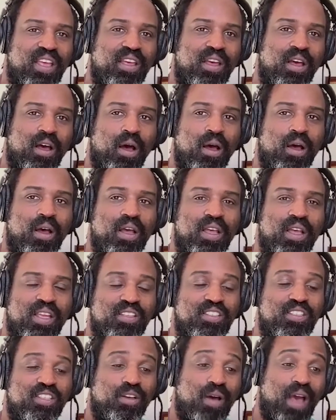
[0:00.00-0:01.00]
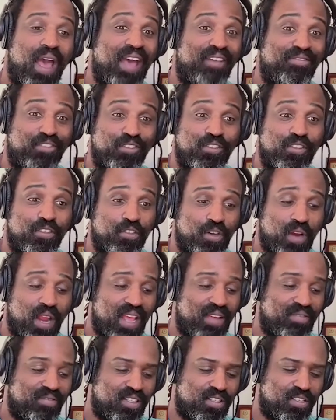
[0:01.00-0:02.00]
until after the
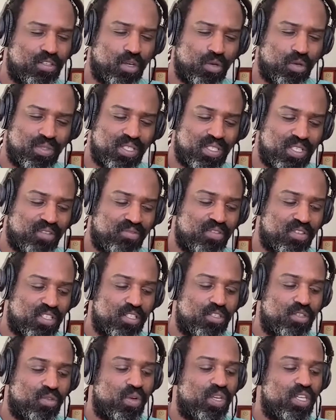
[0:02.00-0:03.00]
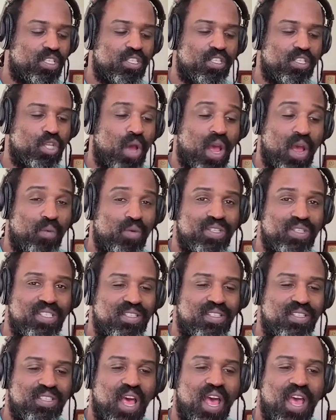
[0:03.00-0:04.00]
draft, so it was a different situation. So I
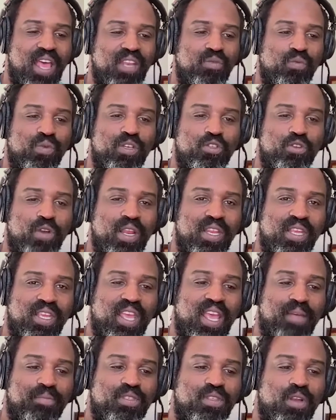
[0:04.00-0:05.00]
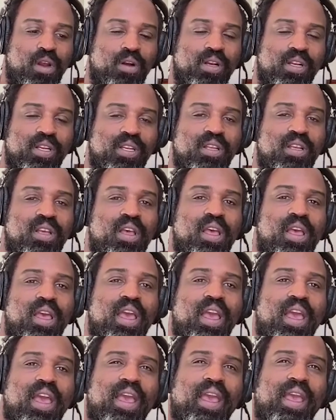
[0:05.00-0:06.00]
wasn't signed when training camp started,
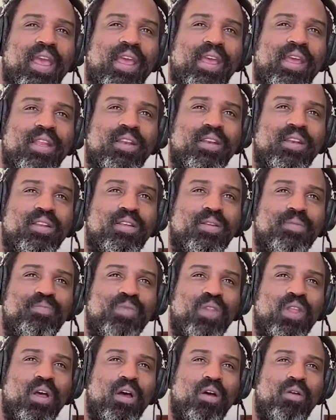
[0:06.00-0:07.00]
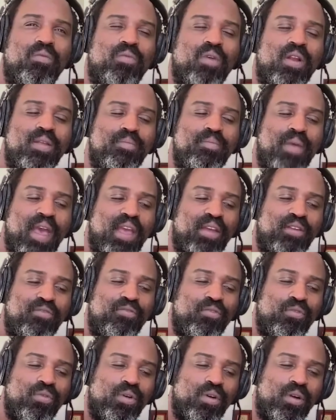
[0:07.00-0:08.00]
and
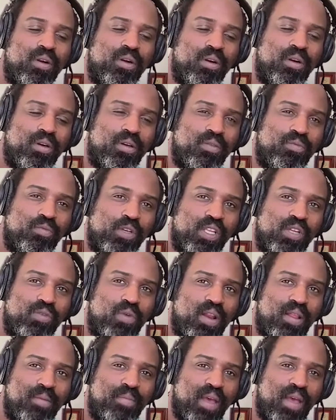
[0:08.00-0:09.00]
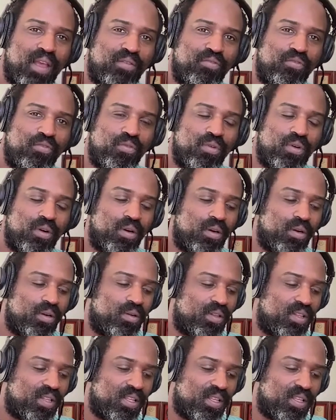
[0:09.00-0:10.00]
rookie running back
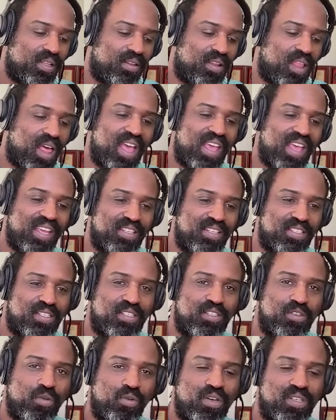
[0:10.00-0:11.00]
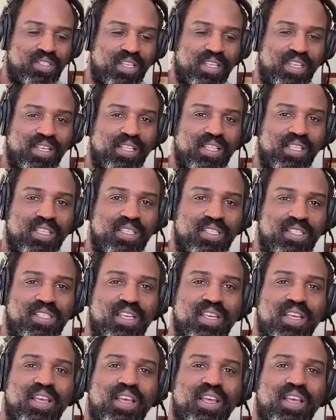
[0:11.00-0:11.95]
for the Lions tore his Achilles,